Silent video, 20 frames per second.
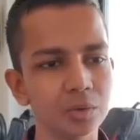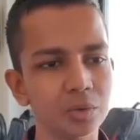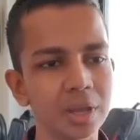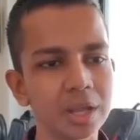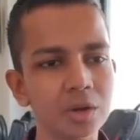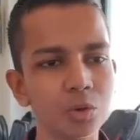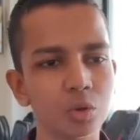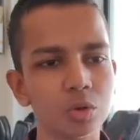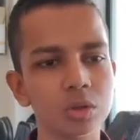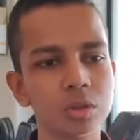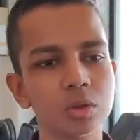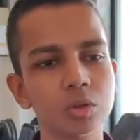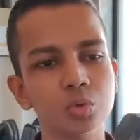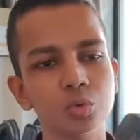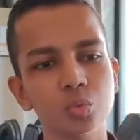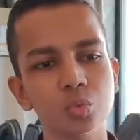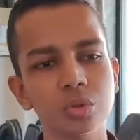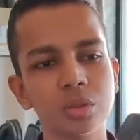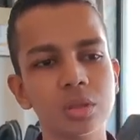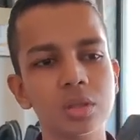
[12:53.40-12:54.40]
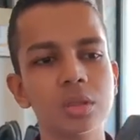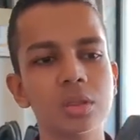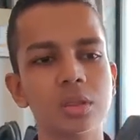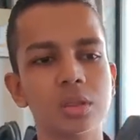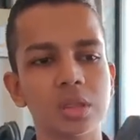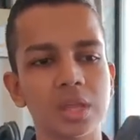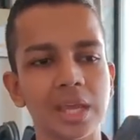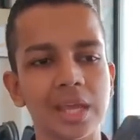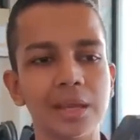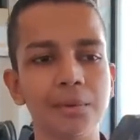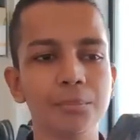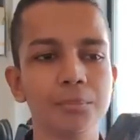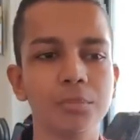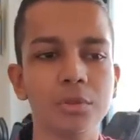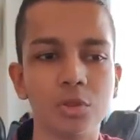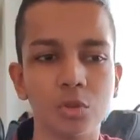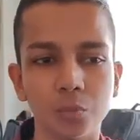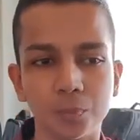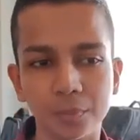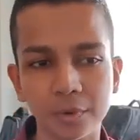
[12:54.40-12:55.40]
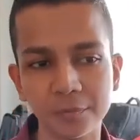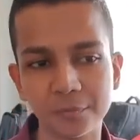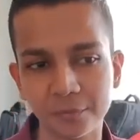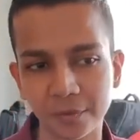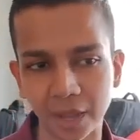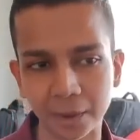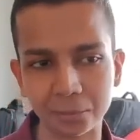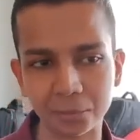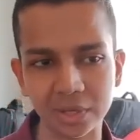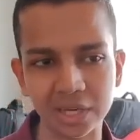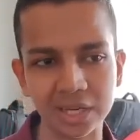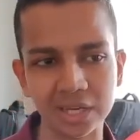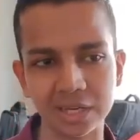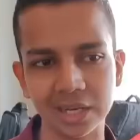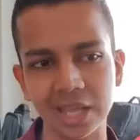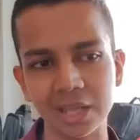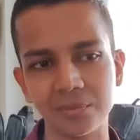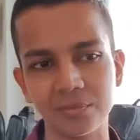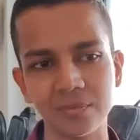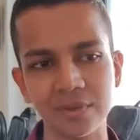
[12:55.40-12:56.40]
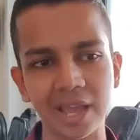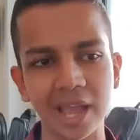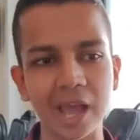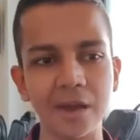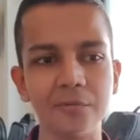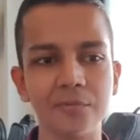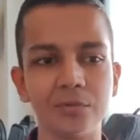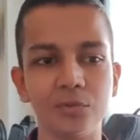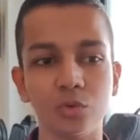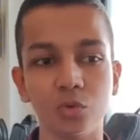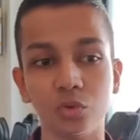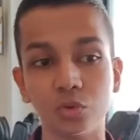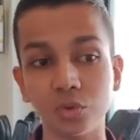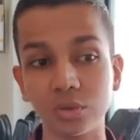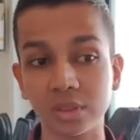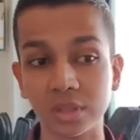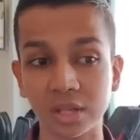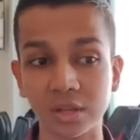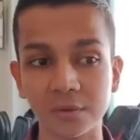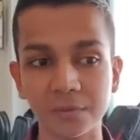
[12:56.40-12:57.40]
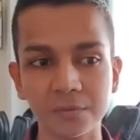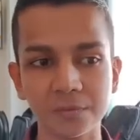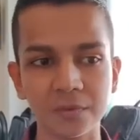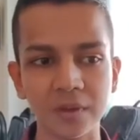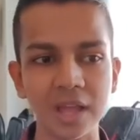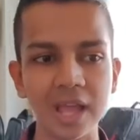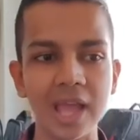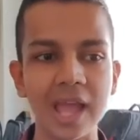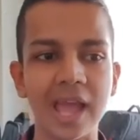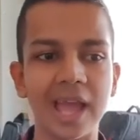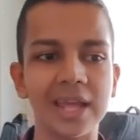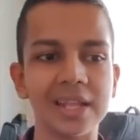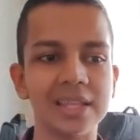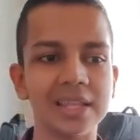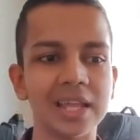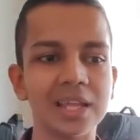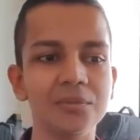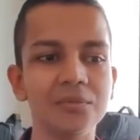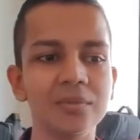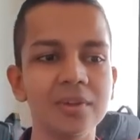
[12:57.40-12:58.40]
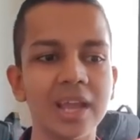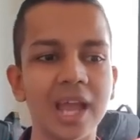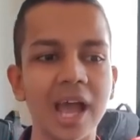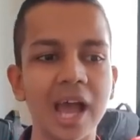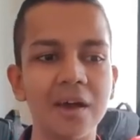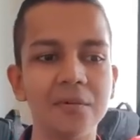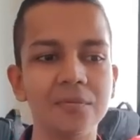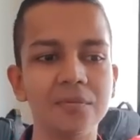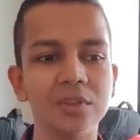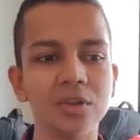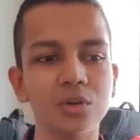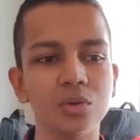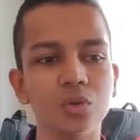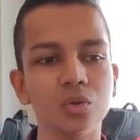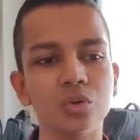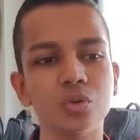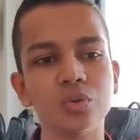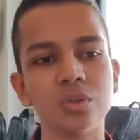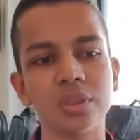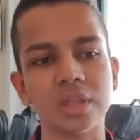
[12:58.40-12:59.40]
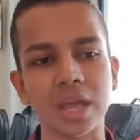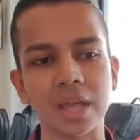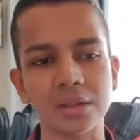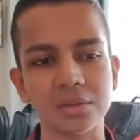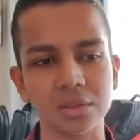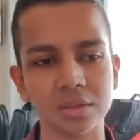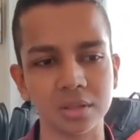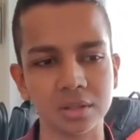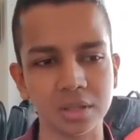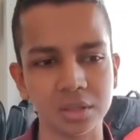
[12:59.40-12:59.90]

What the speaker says: you can also use the same super family. Like we have Noto Serif and then we have the Noto Sans.